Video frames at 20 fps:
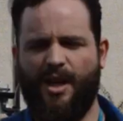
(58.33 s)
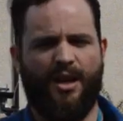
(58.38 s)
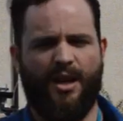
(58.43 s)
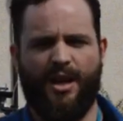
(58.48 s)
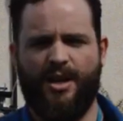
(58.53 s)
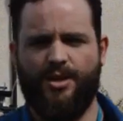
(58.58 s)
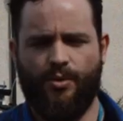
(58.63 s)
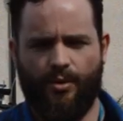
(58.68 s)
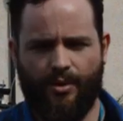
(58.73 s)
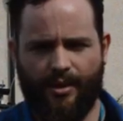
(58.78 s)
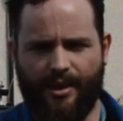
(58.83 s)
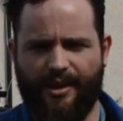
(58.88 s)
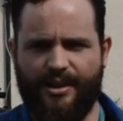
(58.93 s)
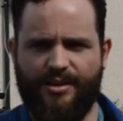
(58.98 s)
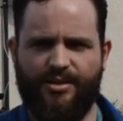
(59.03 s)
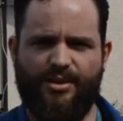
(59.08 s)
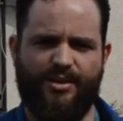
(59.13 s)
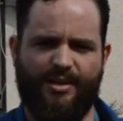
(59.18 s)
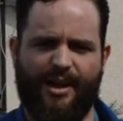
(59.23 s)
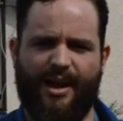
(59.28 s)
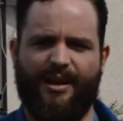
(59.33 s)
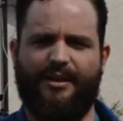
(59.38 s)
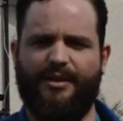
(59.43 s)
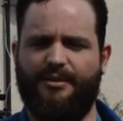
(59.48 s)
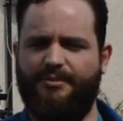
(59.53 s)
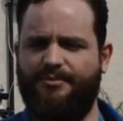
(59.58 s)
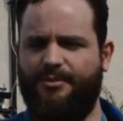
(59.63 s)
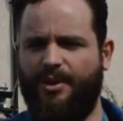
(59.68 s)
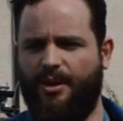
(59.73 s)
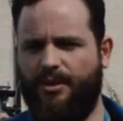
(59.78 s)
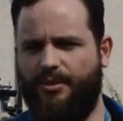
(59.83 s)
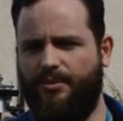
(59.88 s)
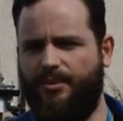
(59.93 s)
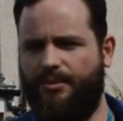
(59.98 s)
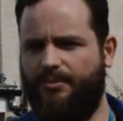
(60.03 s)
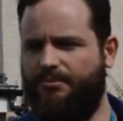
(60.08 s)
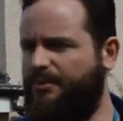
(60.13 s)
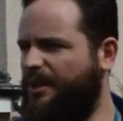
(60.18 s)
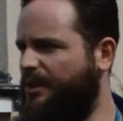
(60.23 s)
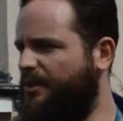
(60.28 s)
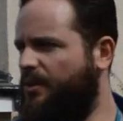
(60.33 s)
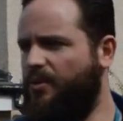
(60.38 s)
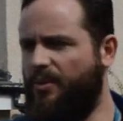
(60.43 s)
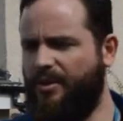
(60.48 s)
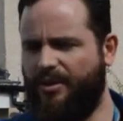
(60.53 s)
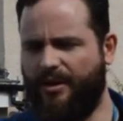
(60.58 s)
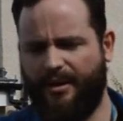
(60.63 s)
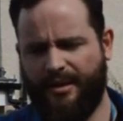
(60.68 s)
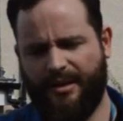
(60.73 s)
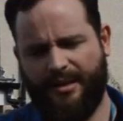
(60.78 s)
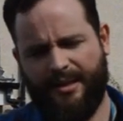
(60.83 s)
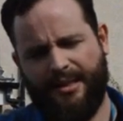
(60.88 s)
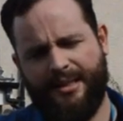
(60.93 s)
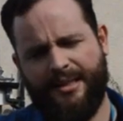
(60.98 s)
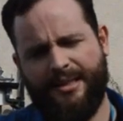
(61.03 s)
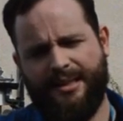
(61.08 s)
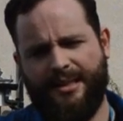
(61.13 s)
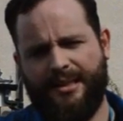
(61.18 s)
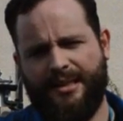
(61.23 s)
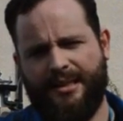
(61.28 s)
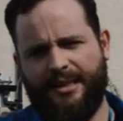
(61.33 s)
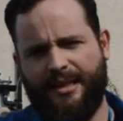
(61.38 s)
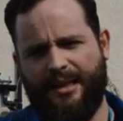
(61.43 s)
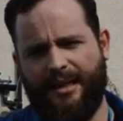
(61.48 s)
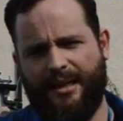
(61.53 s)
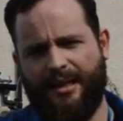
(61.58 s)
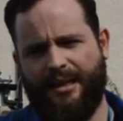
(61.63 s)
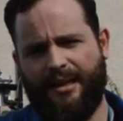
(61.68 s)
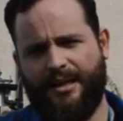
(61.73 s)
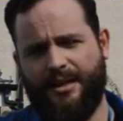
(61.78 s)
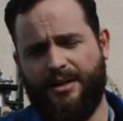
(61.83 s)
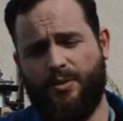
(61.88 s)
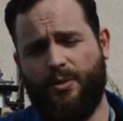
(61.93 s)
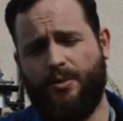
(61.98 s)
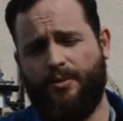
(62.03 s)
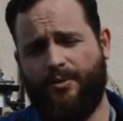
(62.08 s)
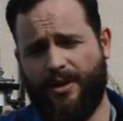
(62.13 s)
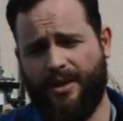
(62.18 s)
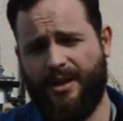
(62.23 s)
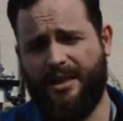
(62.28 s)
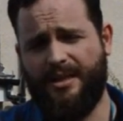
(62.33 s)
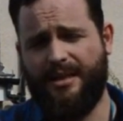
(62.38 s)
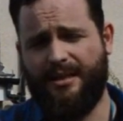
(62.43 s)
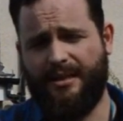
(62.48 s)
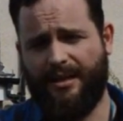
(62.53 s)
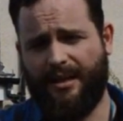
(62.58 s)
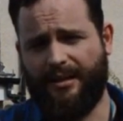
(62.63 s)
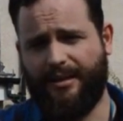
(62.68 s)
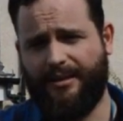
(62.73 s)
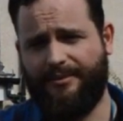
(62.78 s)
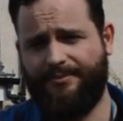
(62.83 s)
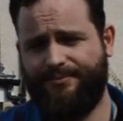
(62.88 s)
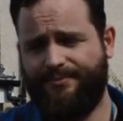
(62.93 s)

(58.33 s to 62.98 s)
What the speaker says: He's not really, he's just acting, but you can go with it. And he's looking for an easy target.